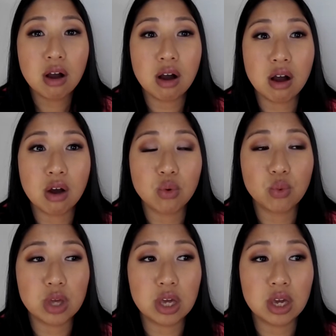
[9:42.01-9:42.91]
uh,
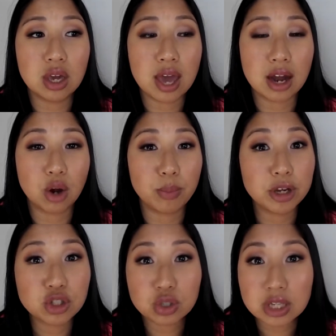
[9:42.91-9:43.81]
we had our
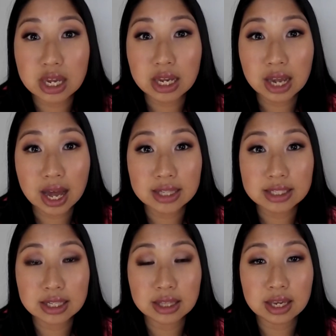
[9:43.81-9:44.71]
pictures taken
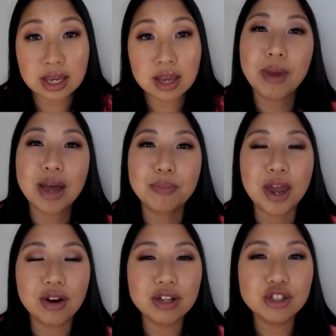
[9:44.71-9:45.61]
constantly. My
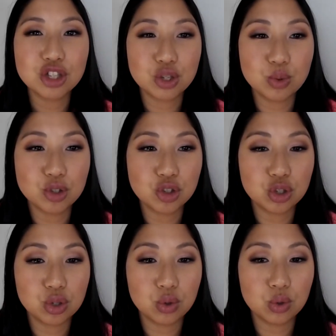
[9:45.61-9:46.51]
parents used
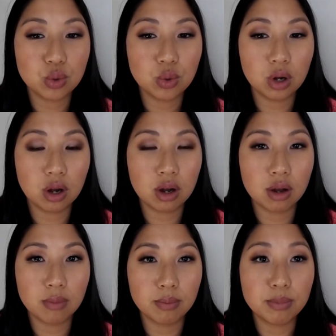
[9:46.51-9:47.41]
to
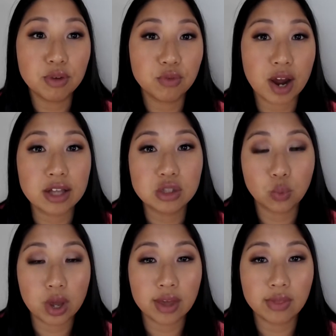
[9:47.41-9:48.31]
um, be friends
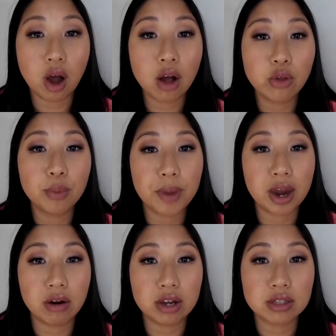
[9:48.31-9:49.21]
with other
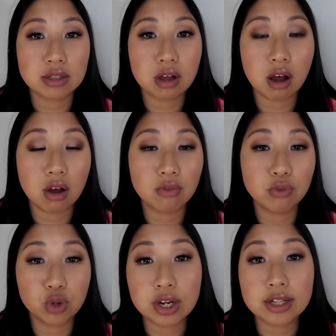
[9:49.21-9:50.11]
parents of
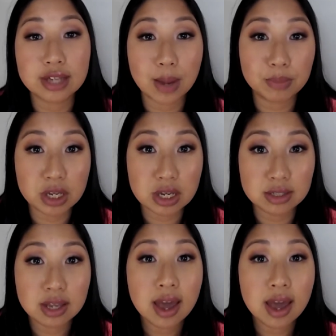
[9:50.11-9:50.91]
Korean adoptees.